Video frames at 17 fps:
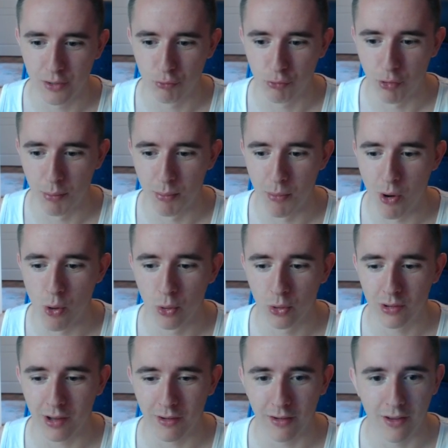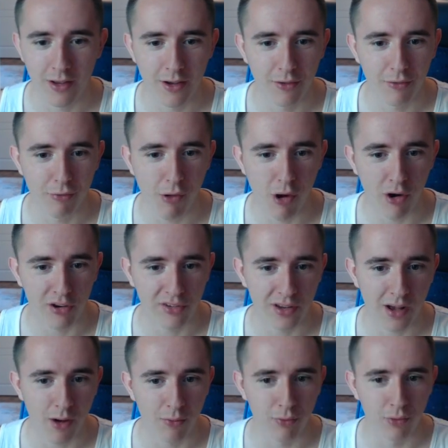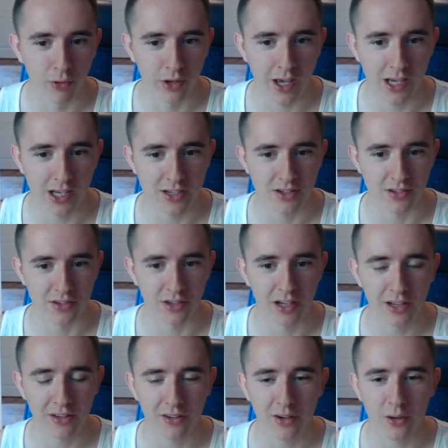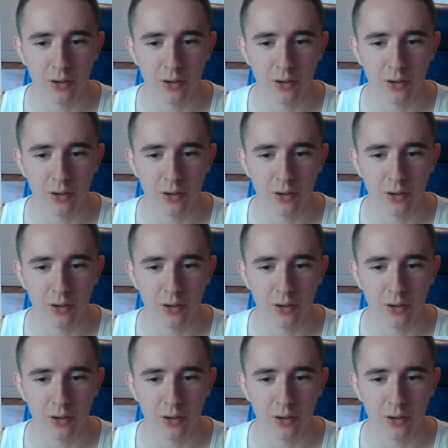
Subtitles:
remote and far south location. So let's go